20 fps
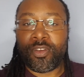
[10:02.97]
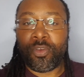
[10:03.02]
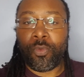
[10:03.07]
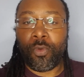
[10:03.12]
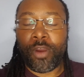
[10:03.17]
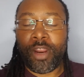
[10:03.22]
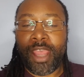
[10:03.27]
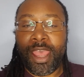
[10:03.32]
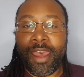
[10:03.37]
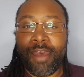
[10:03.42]
or
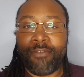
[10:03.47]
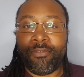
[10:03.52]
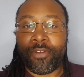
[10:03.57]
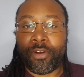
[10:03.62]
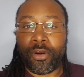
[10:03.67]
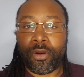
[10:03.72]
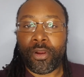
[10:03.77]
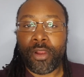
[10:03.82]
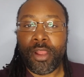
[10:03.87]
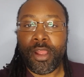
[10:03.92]

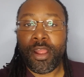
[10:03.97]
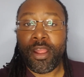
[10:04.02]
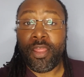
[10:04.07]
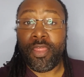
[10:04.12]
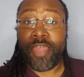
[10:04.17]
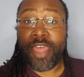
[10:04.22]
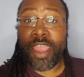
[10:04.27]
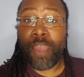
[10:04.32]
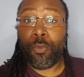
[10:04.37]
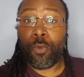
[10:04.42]
whatever,
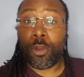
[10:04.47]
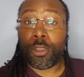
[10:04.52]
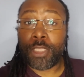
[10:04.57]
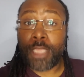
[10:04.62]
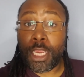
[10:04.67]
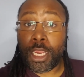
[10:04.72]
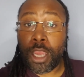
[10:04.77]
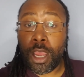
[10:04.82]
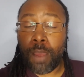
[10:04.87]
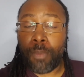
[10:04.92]
they will
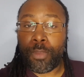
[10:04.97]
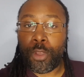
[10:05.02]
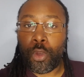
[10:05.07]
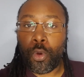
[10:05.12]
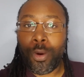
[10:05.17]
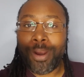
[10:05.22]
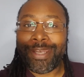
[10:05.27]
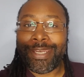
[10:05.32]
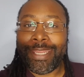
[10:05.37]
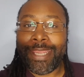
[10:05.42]
link up
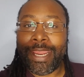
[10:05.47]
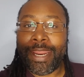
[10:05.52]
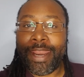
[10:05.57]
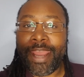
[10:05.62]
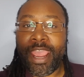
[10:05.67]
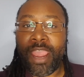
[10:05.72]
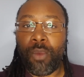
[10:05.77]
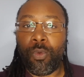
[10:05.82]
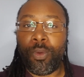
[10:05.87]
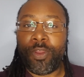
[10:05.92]
your
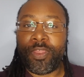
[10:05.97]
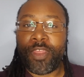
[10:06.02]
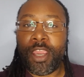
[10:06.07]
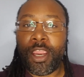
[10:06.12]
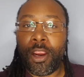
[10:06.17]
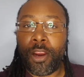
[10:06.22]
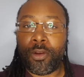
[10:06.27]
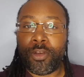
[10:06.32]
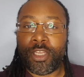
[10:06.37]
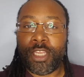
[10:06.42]
DNA with
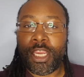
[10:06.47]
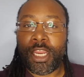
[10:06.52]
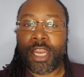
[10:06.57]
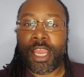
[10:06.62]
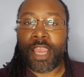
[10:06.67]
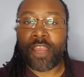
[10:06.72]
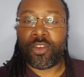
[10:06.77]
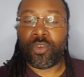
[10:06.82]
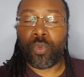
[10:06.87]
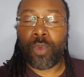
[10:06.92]
their
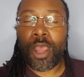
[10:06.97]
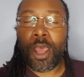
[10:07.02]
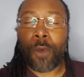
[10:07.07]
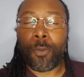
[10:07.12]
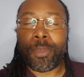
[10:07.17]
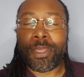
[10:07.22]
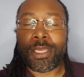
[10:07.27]
DNA as well.